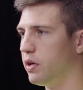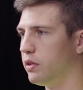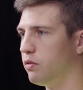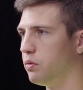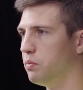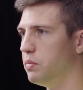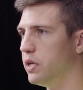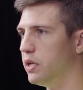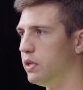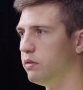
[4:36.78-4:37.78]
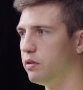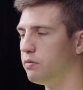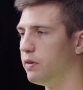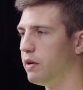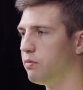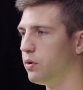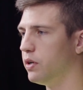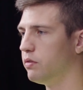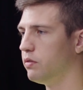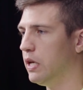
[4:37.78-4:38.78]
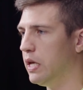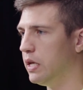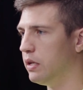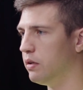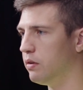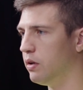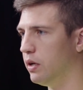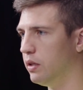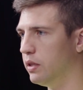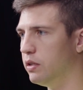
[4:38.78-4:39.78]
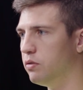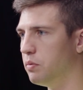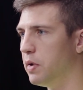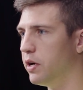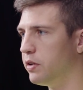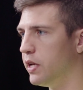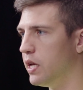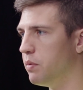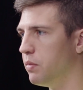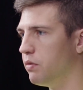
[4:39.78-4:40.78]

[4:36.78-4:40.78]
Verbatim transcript: thought this would be an easier fight for us and uh, lead to a better game.